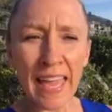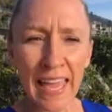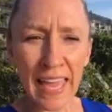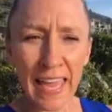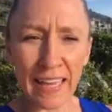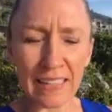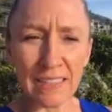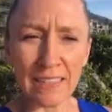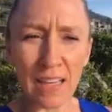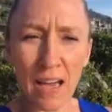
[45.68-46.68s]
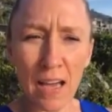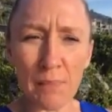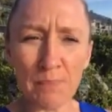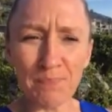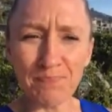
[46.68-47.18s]
And
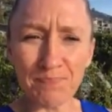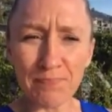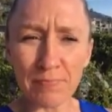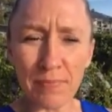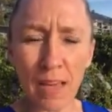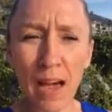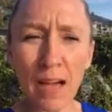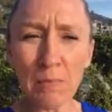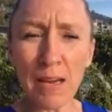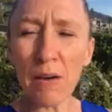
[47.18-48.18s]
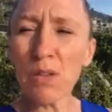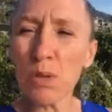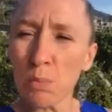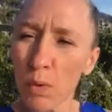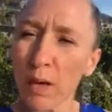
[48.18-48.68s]
um, I'm now
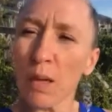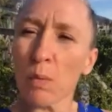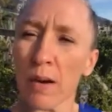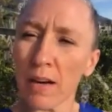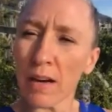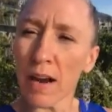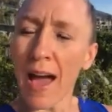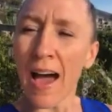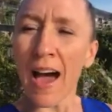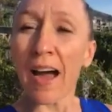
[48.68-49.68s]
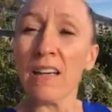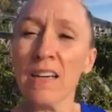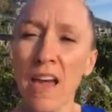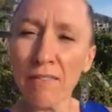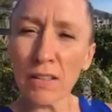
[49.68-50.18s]
at the point where I
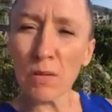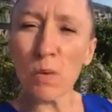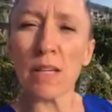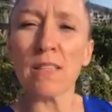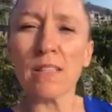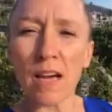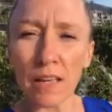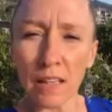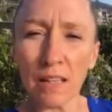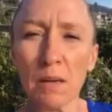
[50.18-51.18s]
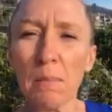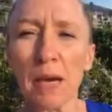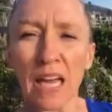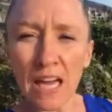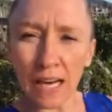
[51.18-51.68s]
never want to suck in
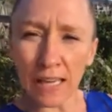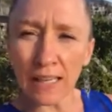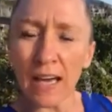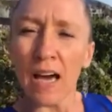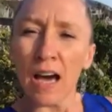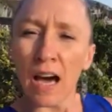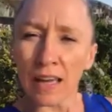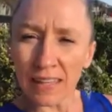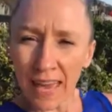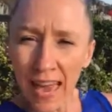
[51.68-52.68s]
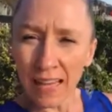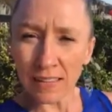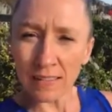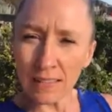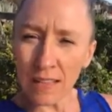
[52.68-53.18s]
my gut
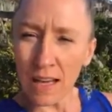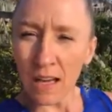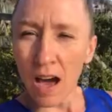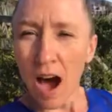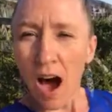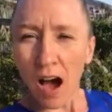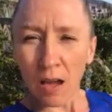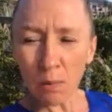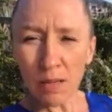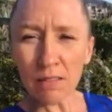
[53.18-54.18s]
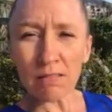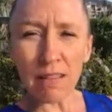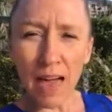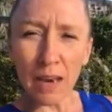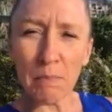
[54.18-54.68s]
again. I want to
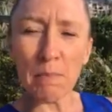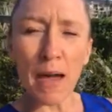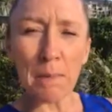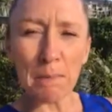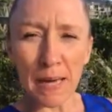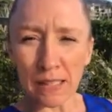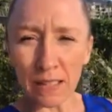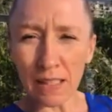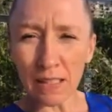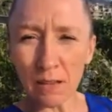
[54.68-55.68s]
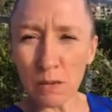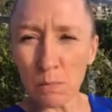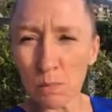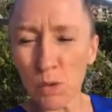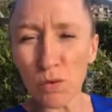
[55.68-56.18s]
let my belly
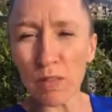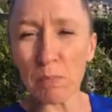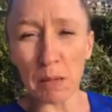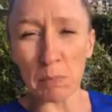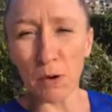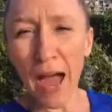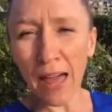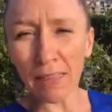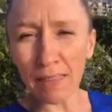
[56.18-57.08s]
move with my breath.